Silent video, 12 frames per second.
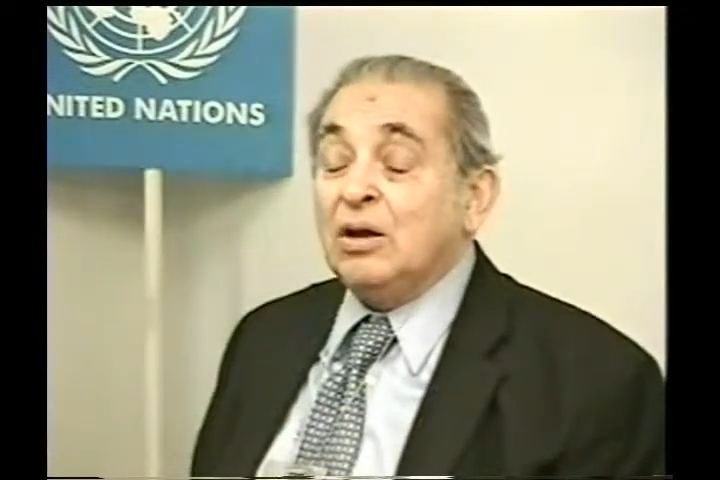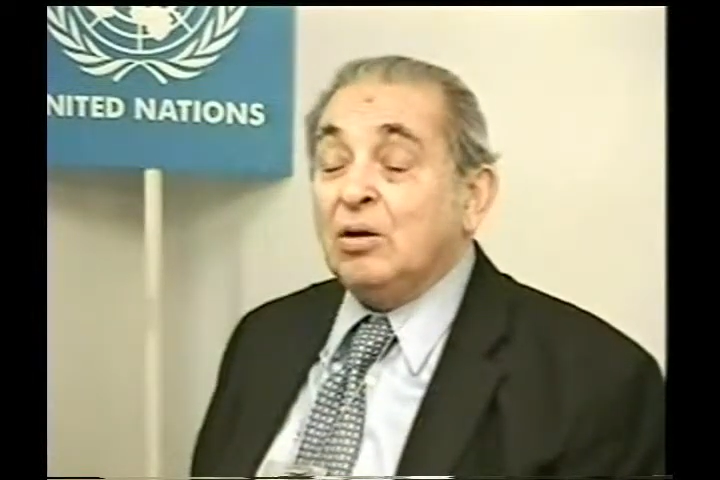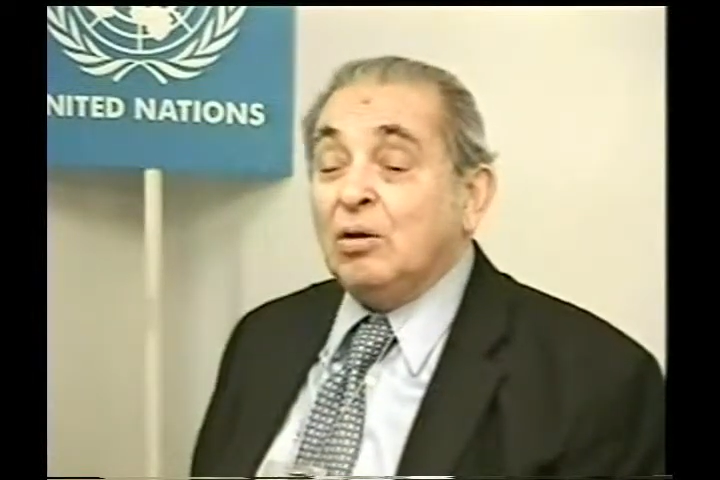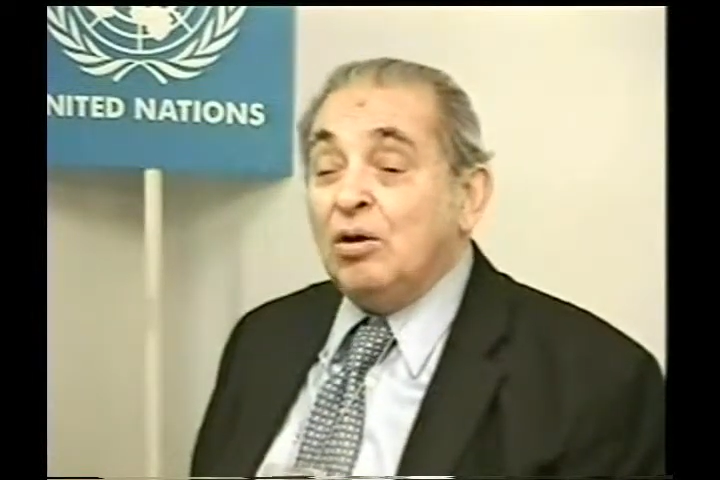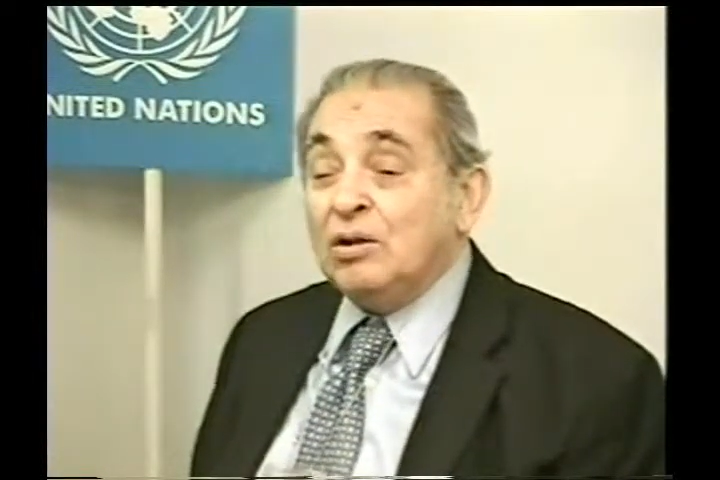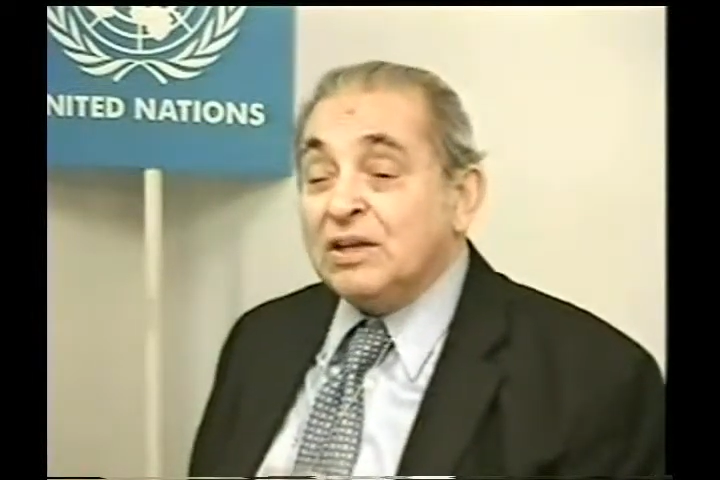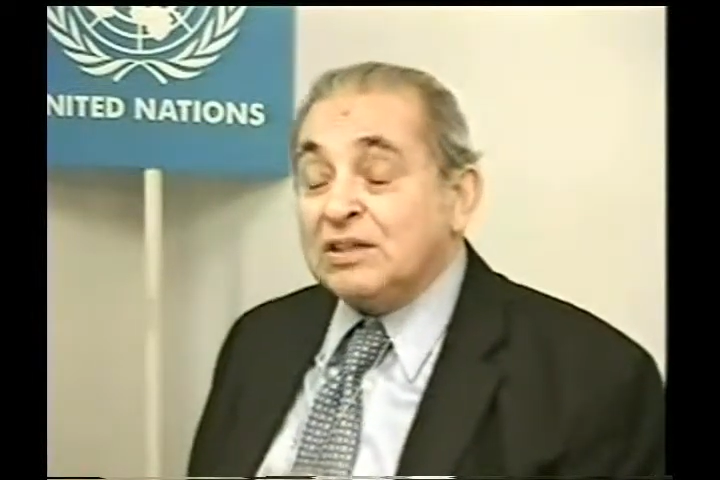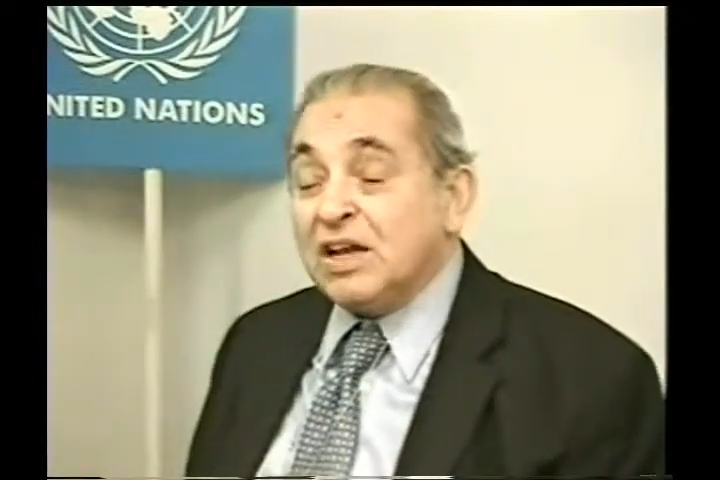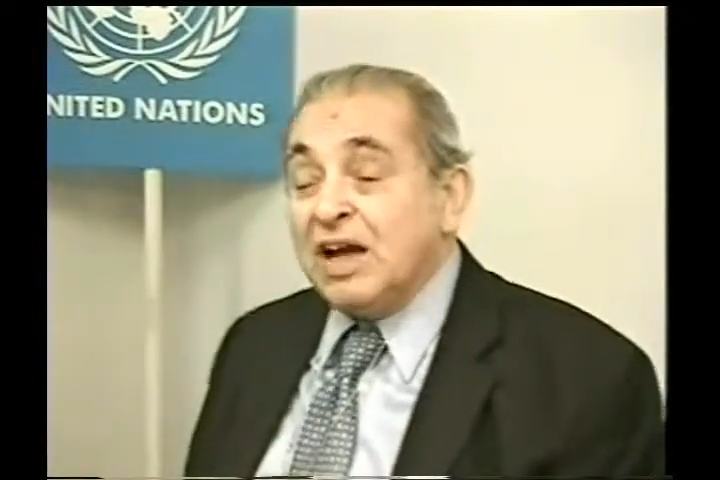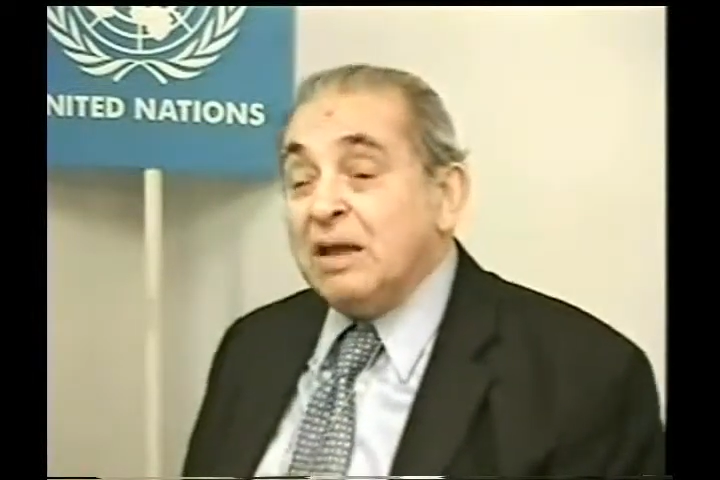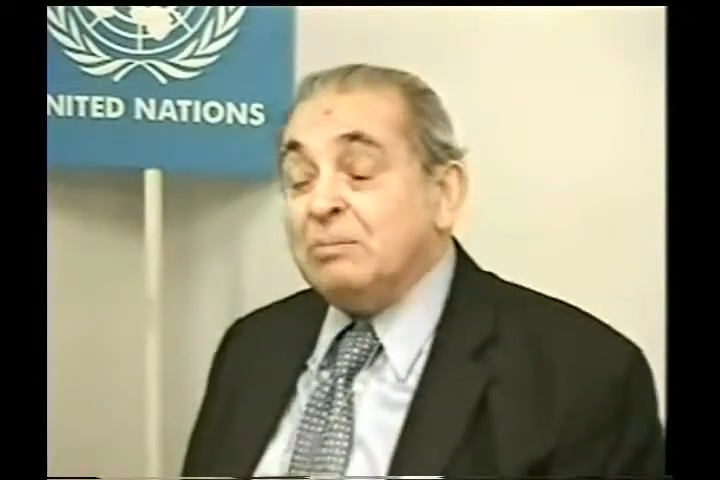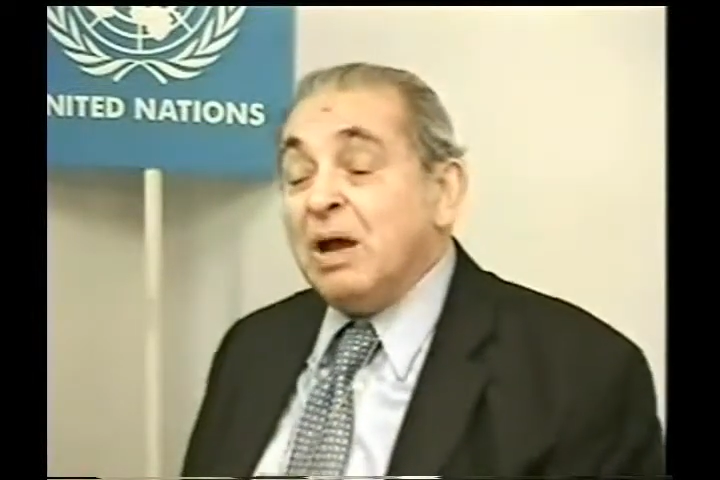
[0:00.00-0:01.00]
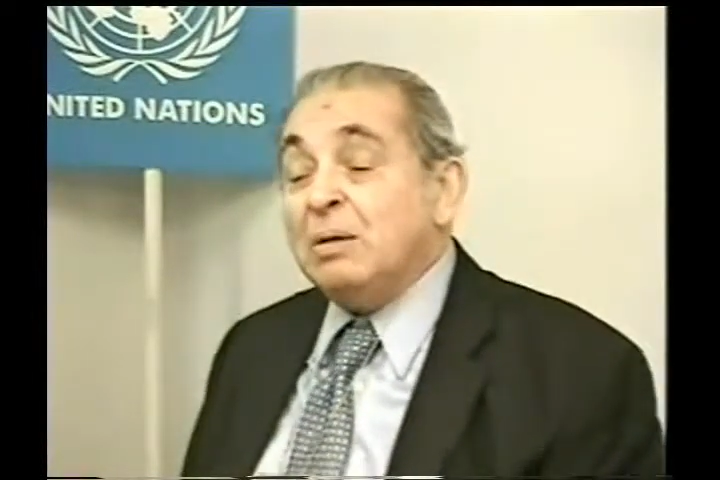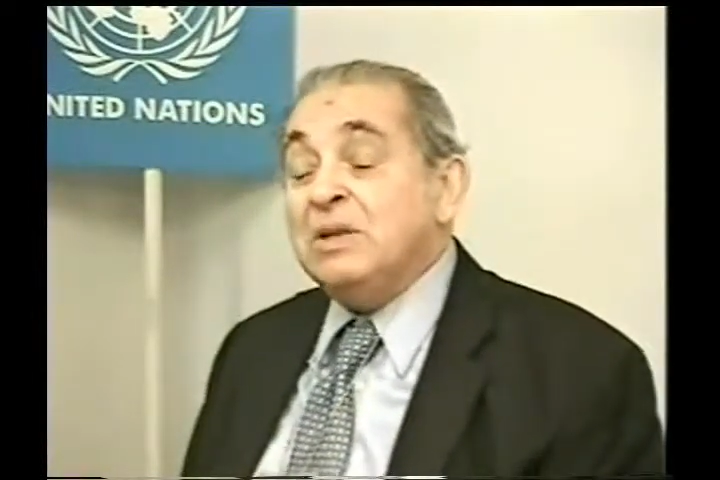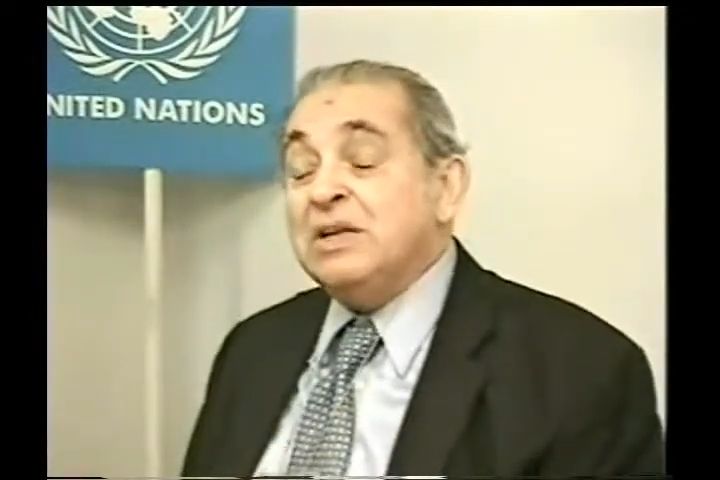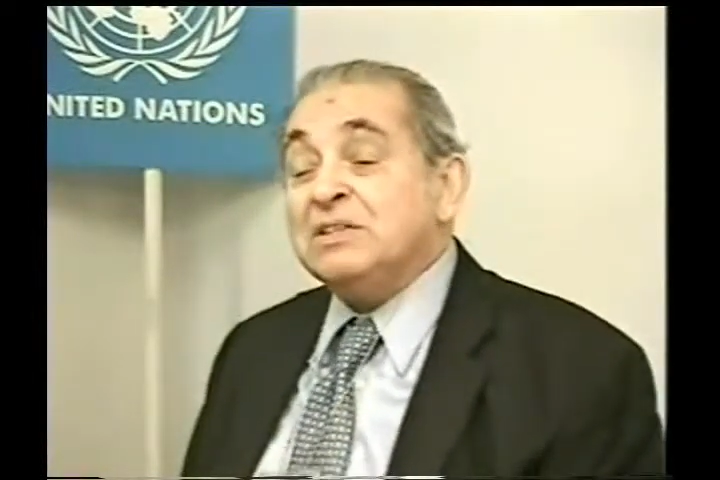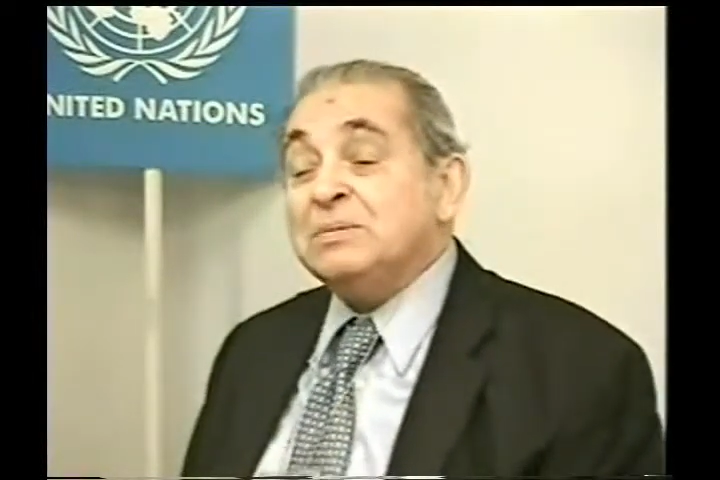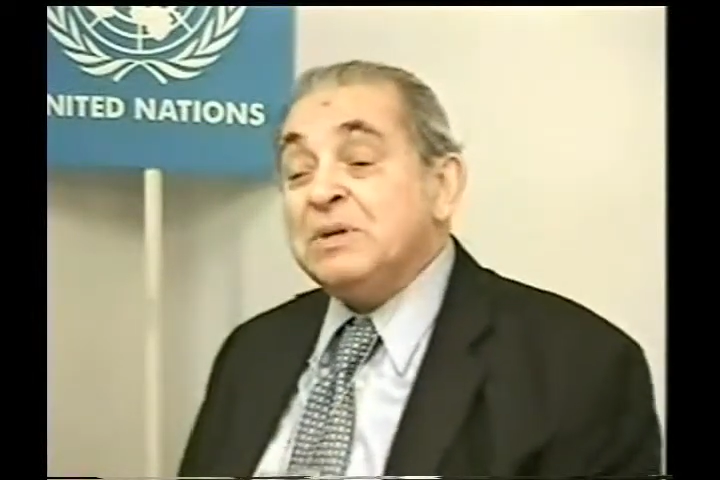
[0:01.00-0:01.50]
all the time, I mean,
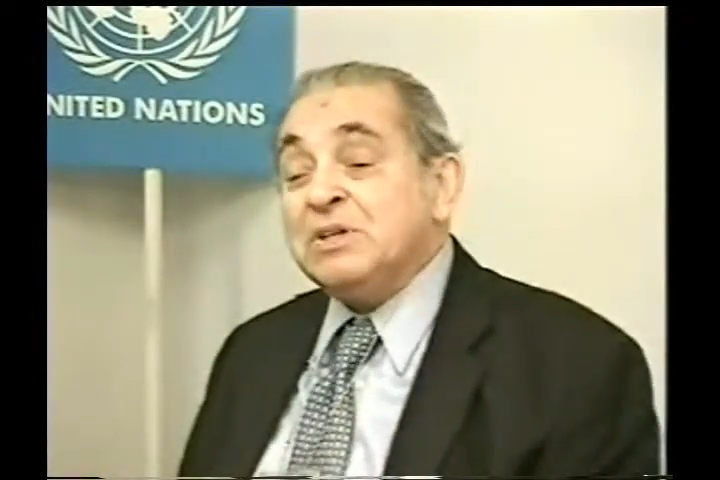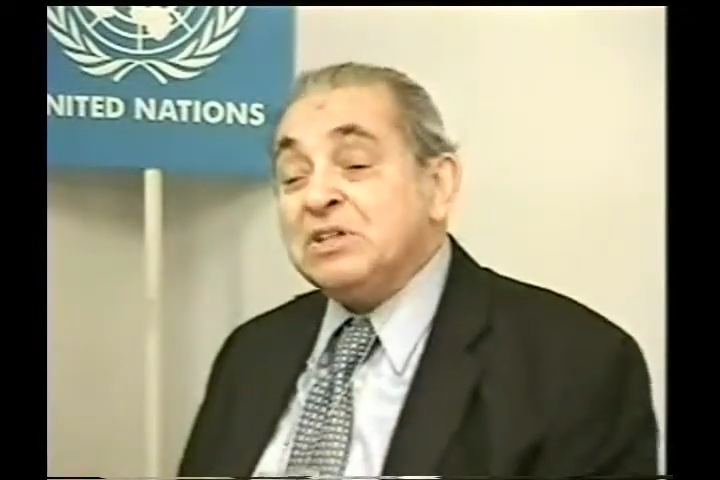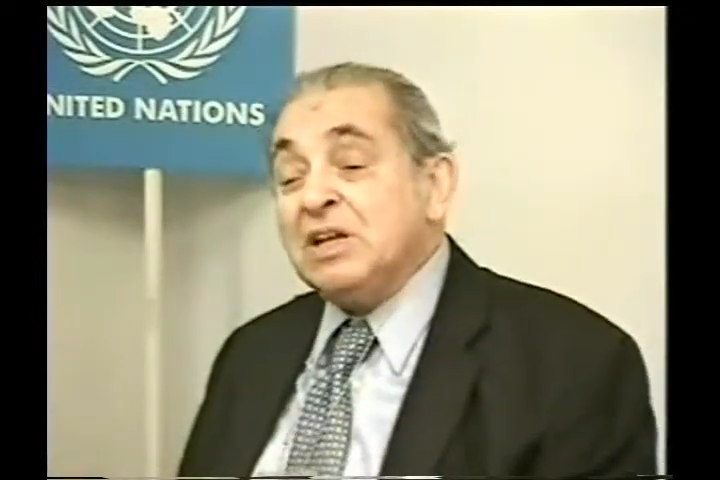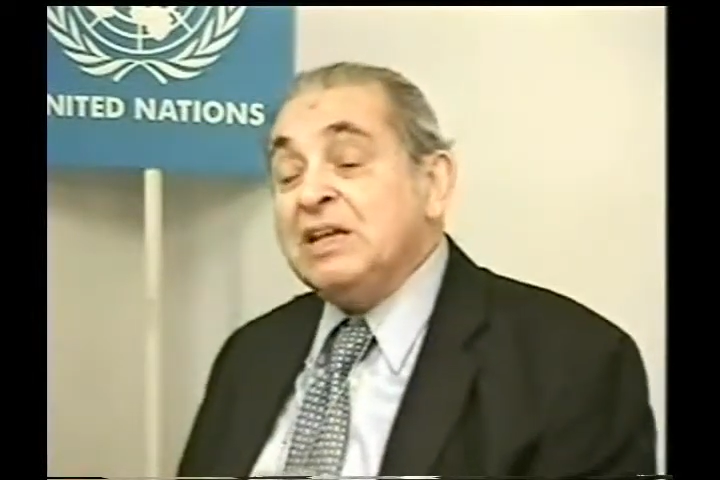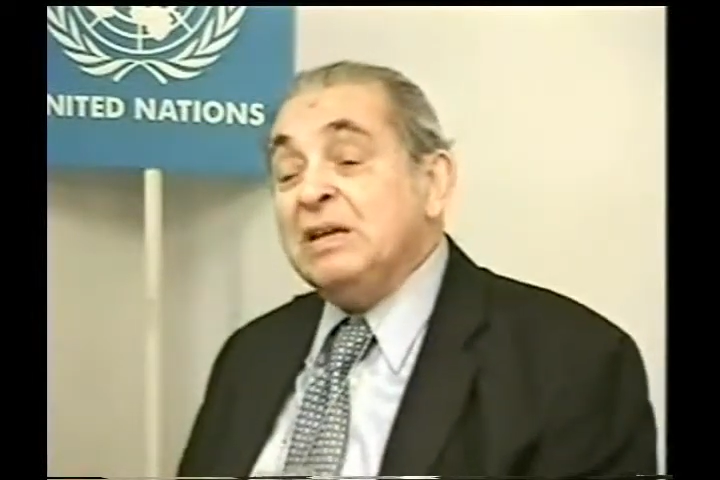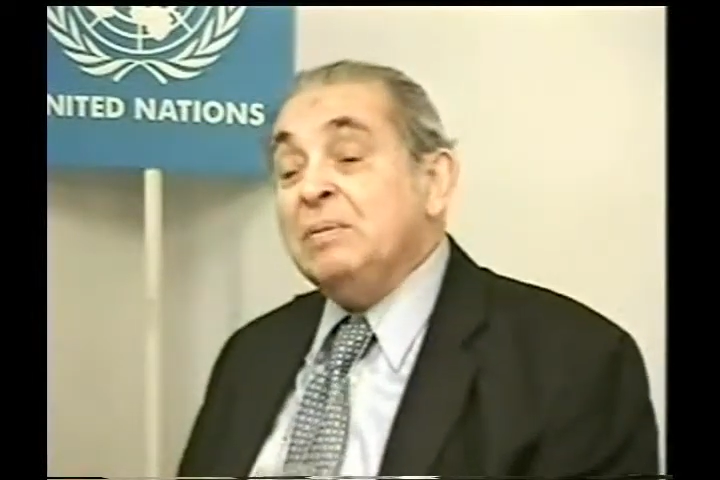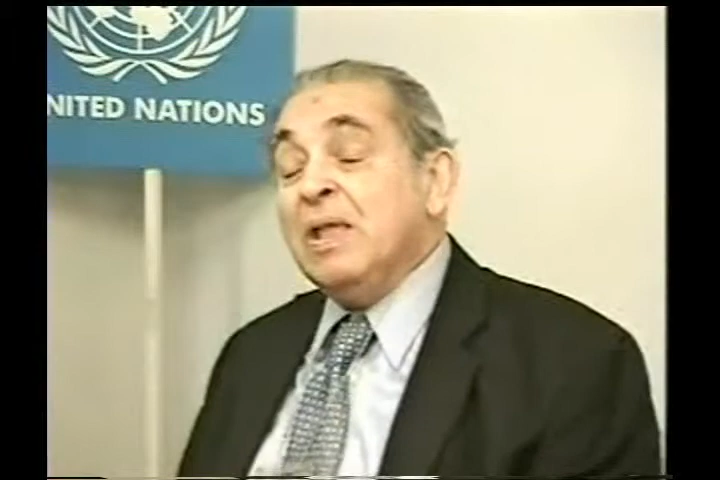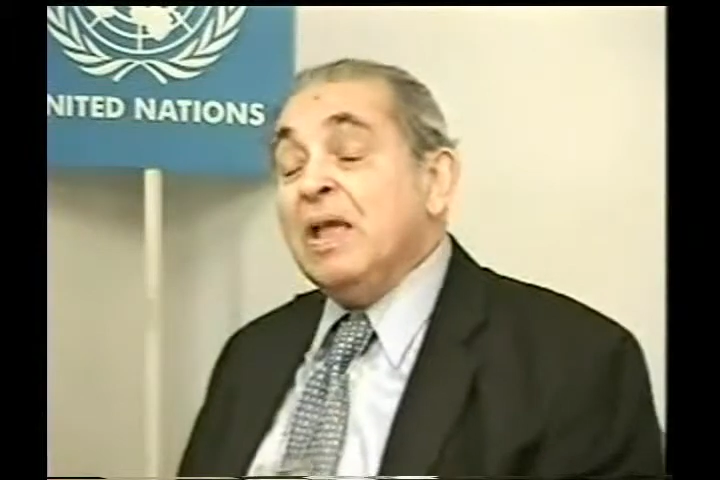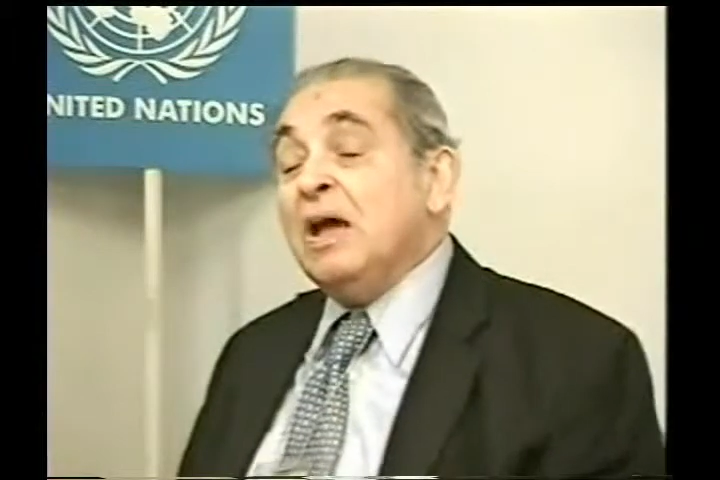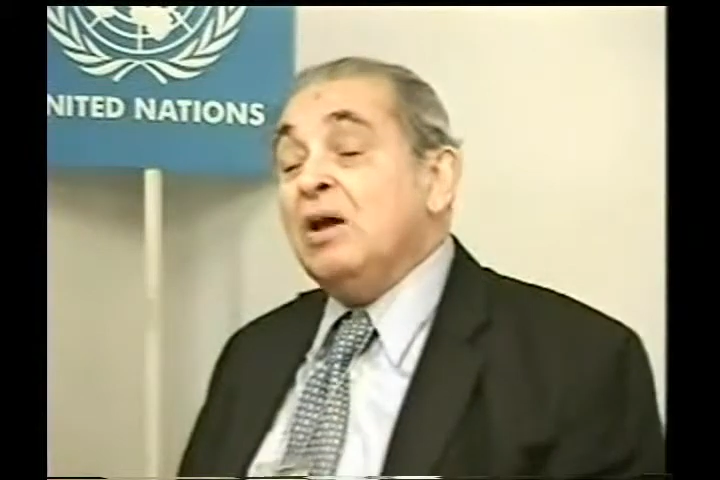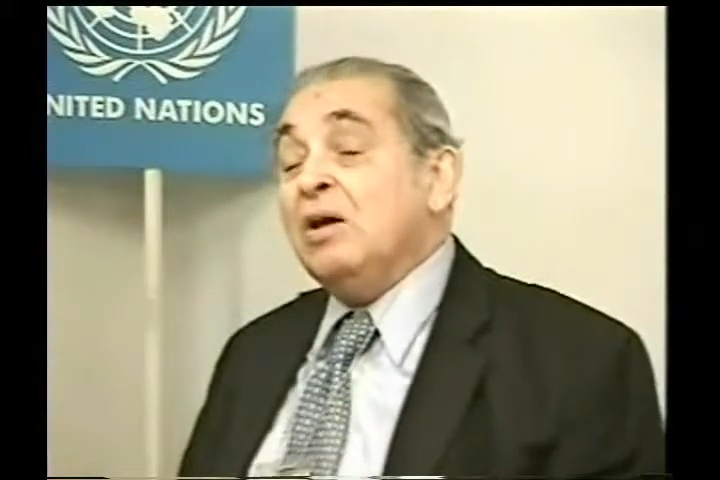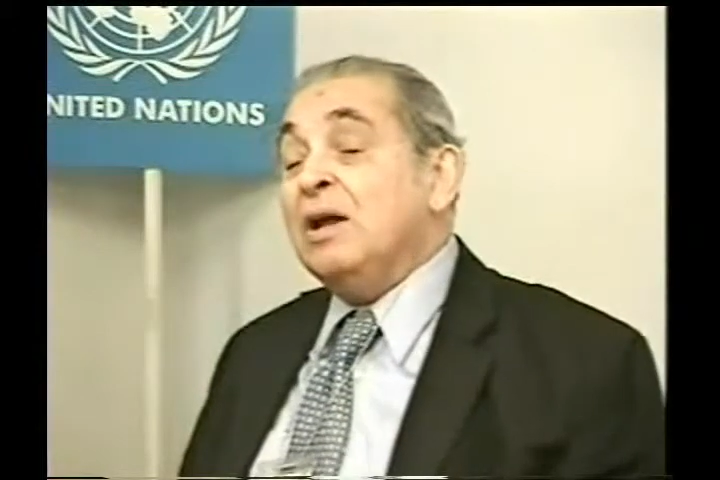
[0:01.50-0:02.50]
especially uh,